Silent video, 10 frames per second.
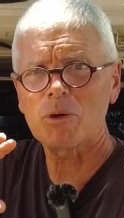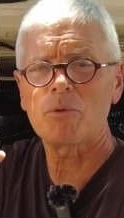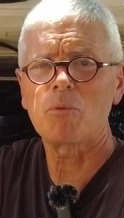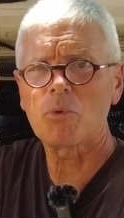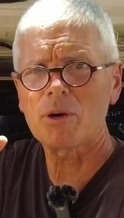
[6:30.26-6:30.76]
We're
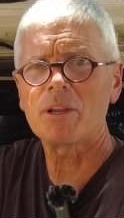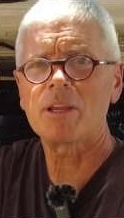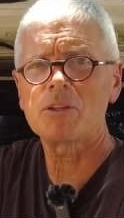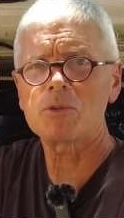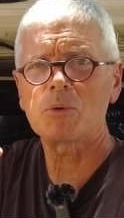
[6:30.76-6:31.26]
running
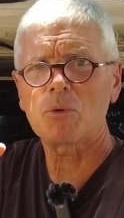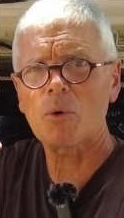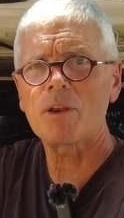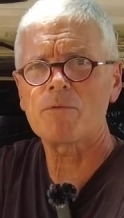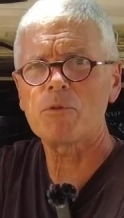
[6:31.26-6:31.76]
into
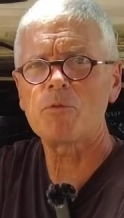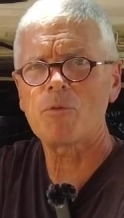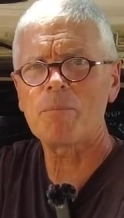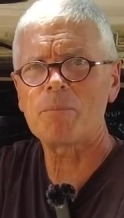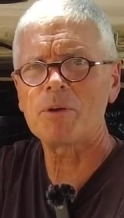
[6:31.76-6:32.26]
quite a few
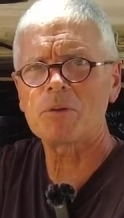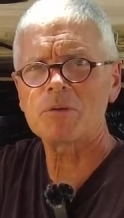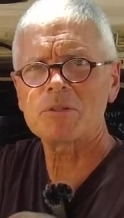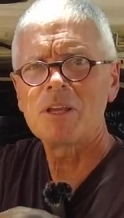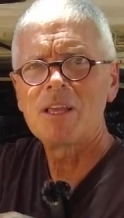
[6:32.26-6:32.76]
vet bills.